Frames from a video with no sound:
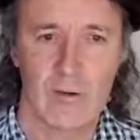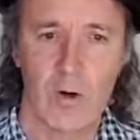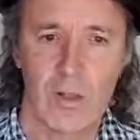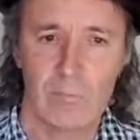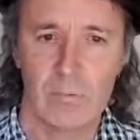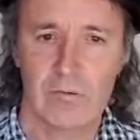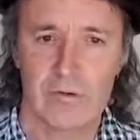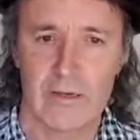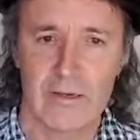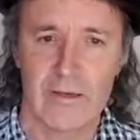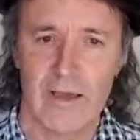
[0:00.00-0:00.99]

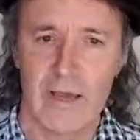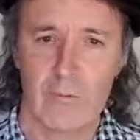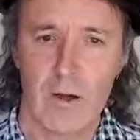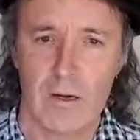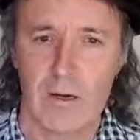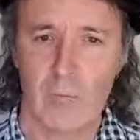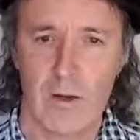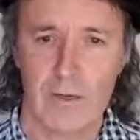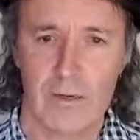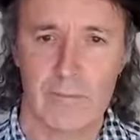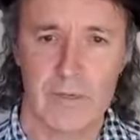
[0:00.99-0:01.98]
Walpuri, and Waka
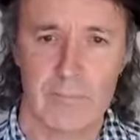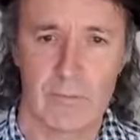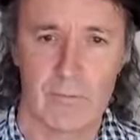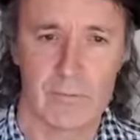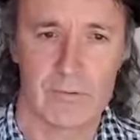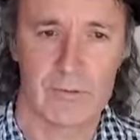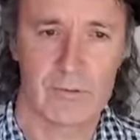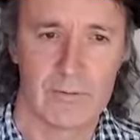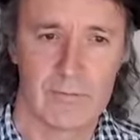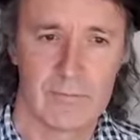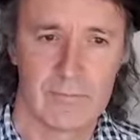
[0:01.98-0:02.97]
Waka peoples."
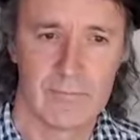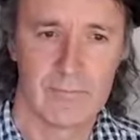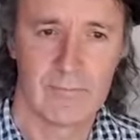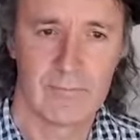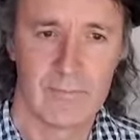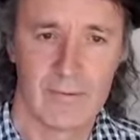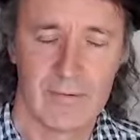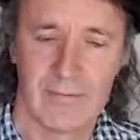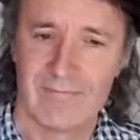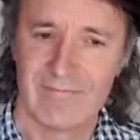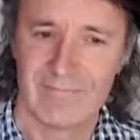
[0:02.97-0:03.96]

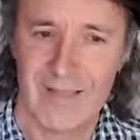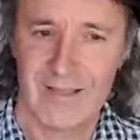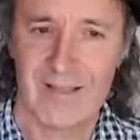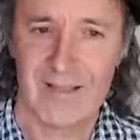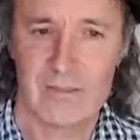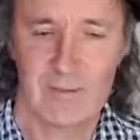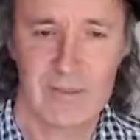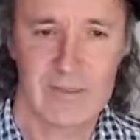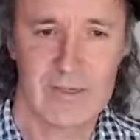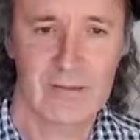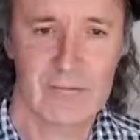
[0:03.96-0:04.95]
That last one
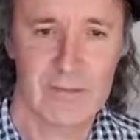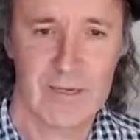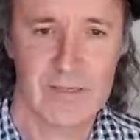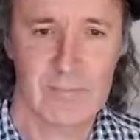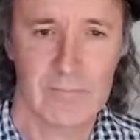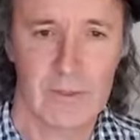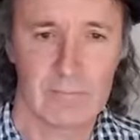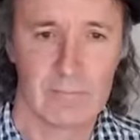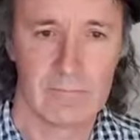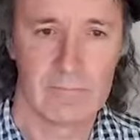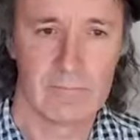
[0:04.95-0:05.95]
is Uncle Den's mob.
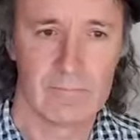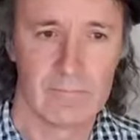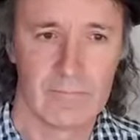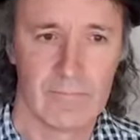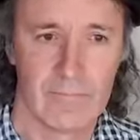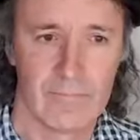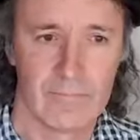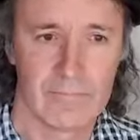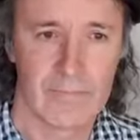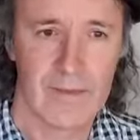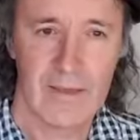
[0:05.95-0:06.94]

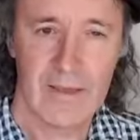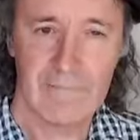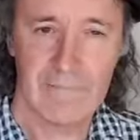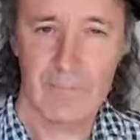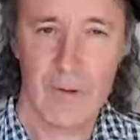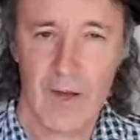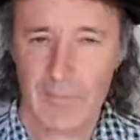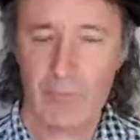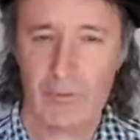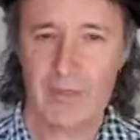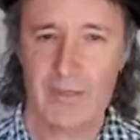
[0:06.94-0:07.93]
If the
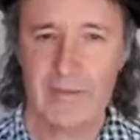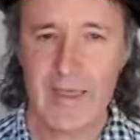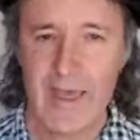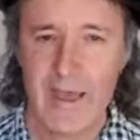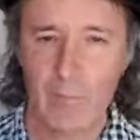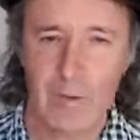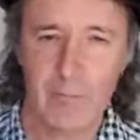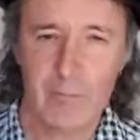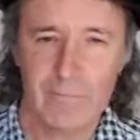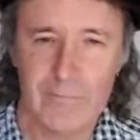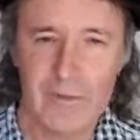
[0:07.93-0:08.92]
Bible said that, we
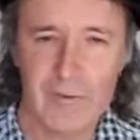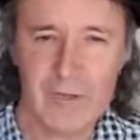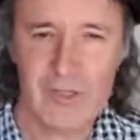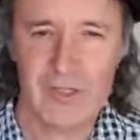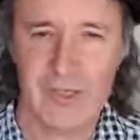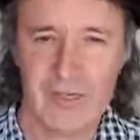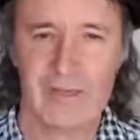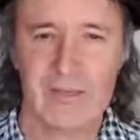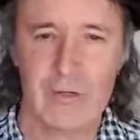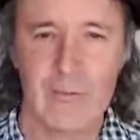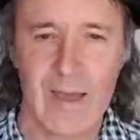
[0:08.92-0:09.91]
would feel sick
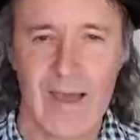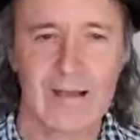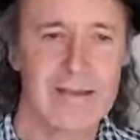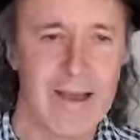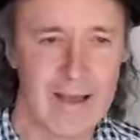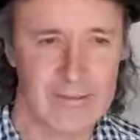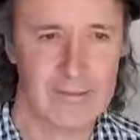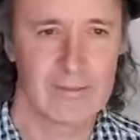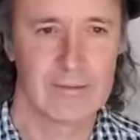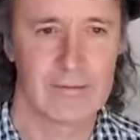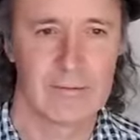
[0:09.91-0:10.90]
to our
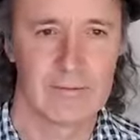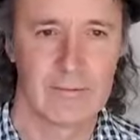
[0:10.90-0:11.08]
guts.